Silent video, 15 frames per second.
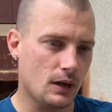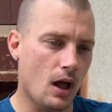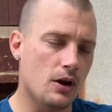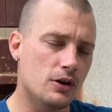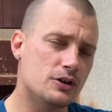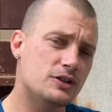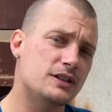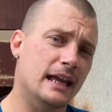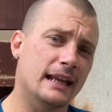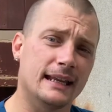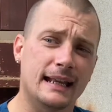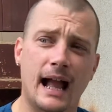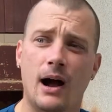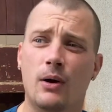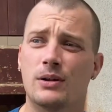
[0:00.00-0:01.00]

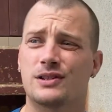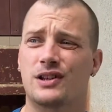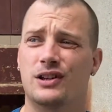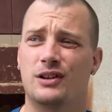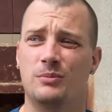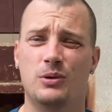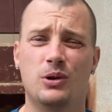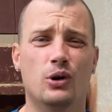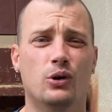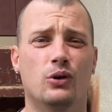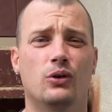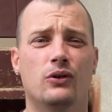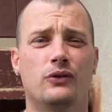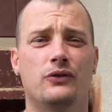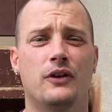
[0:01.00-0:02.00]
understanding how it's going to
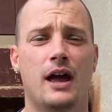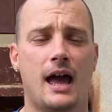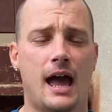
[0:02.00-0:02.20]
move,